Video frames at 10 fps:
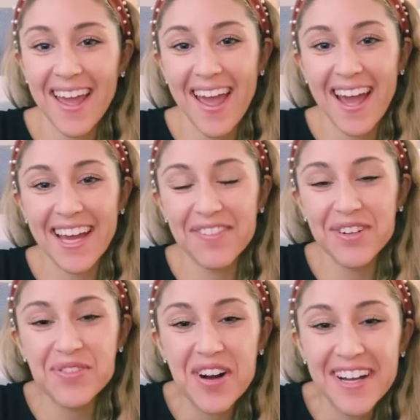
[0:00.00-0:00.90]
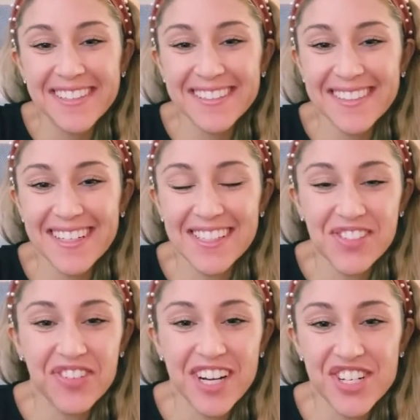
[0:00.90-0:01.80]
Hey everyone,
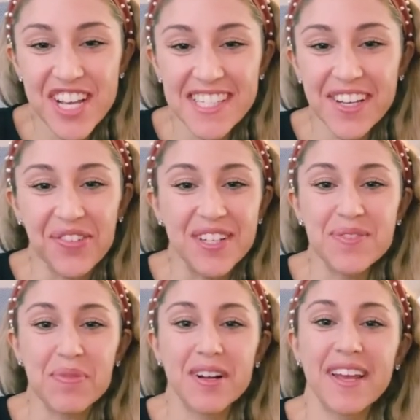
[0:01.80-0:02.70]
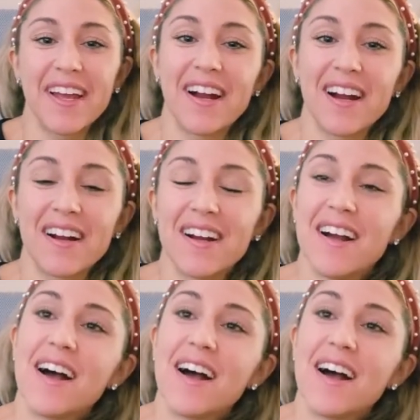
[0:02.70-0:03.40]
it's Francesca Witzburg here.